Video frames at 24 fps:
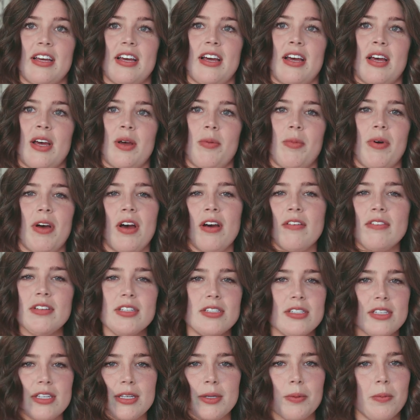
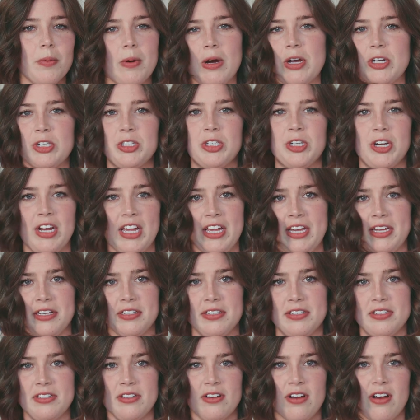obviously wash your
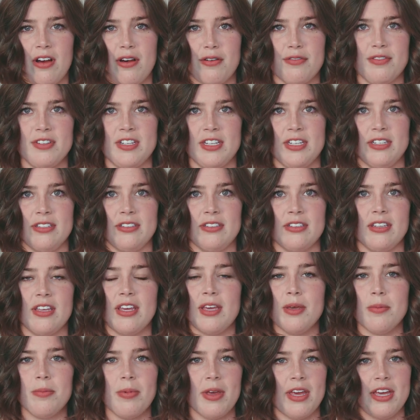hands often,
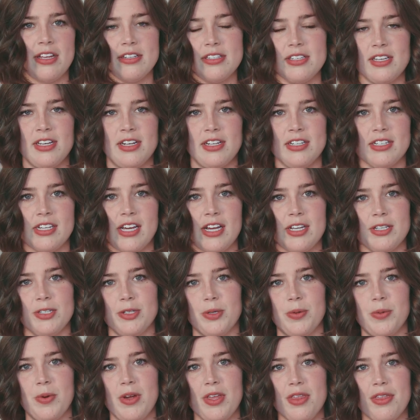keep hand
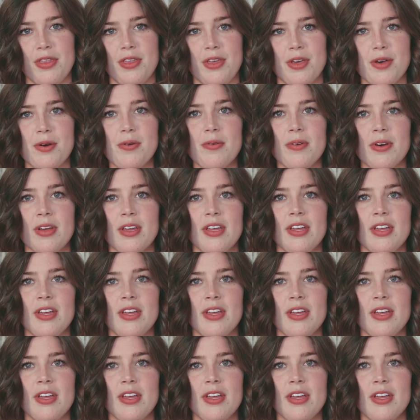sanitizer with you.